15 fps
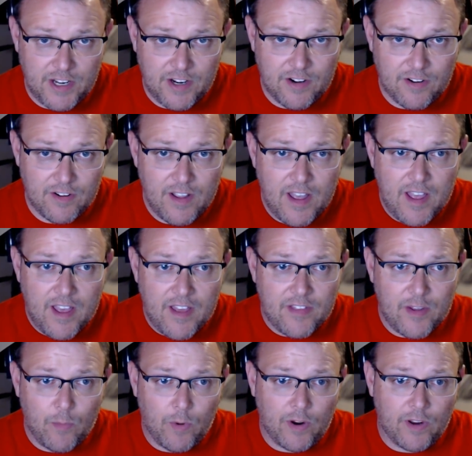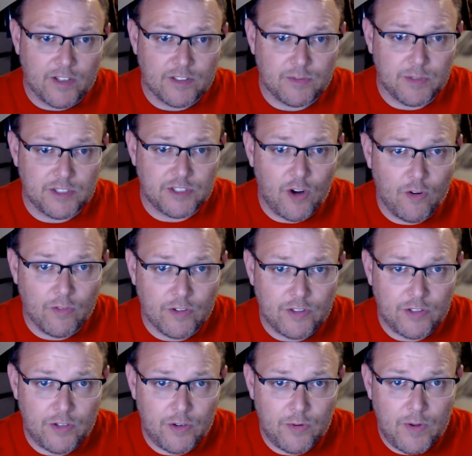here that we're going to switch over
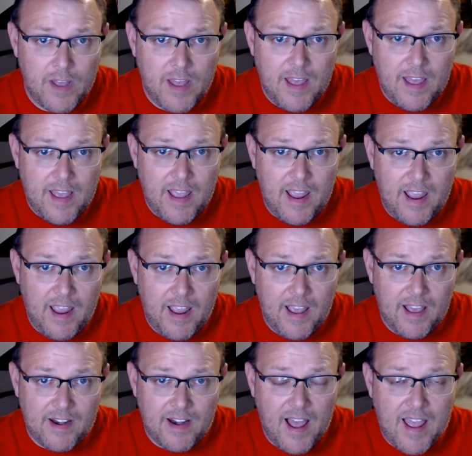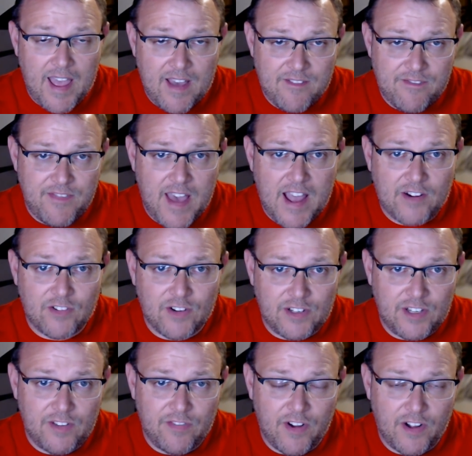to. And I have factory
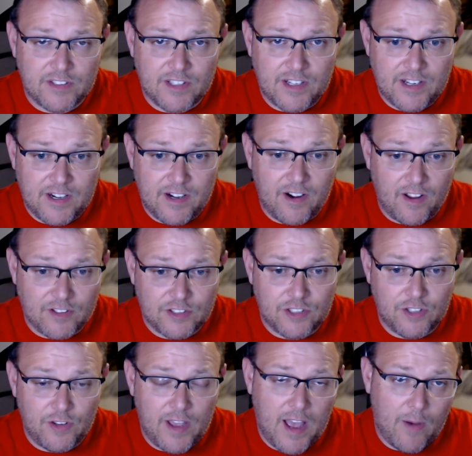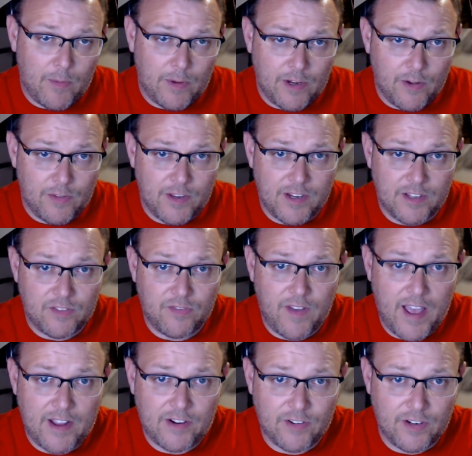defaulted it, and I'll show you how we know that it's
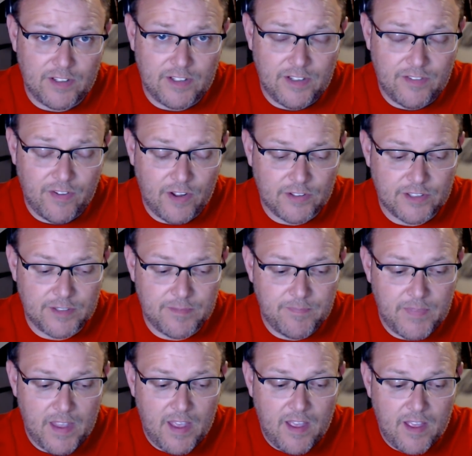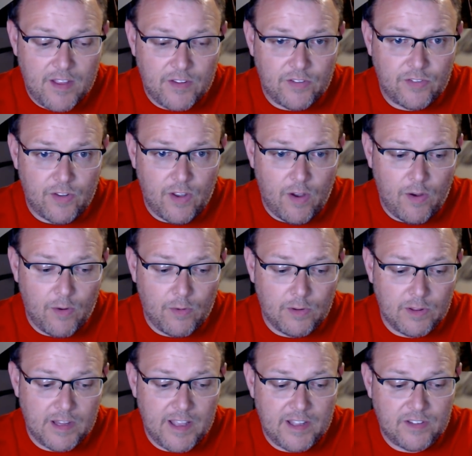factory defaulted. So
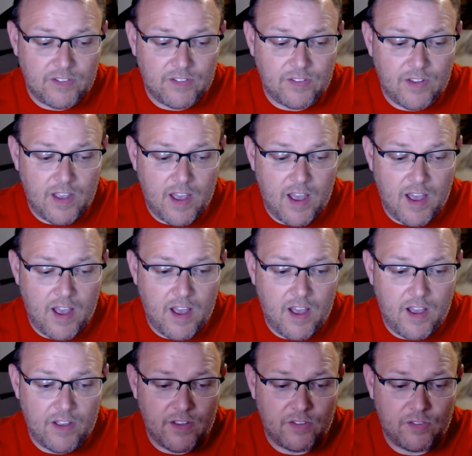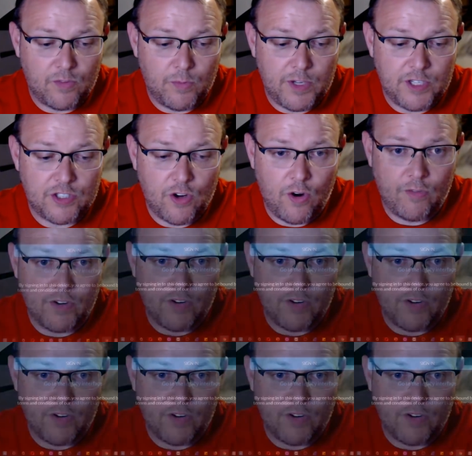let's uh, switch over